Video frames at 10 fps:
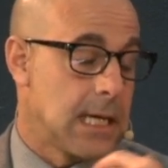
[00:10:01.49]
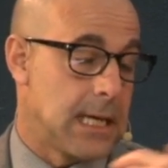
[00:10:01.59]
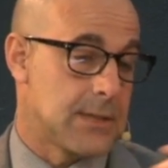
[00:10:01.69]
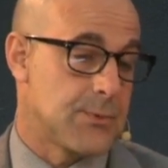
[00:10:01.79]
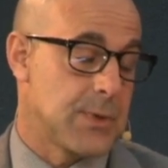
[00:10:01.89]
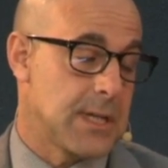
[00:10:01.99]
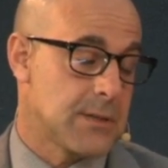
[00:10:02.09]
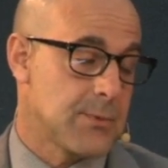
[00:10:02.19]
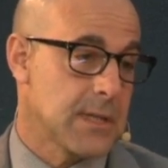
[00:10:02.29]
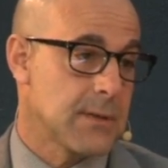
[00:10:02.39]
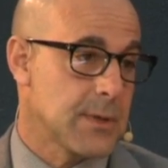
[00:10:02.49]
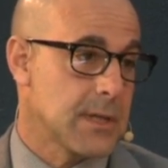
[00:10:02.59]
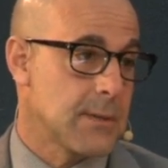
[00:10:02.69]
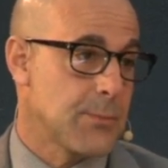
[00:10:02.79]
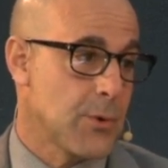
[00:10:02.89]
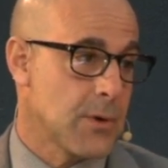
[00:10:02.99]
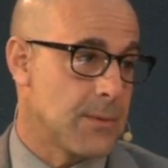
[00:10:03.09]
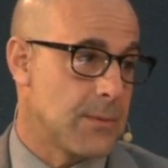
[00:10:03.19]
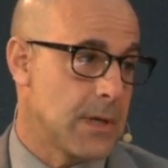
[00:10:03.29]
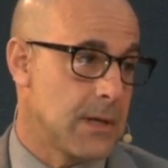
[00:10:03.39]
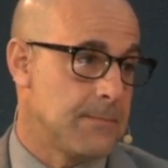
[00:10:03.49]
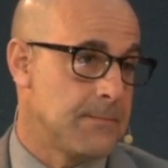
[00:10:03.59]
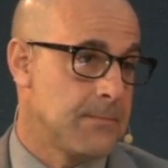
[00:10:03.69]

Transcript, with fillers: It's re it's really really important um,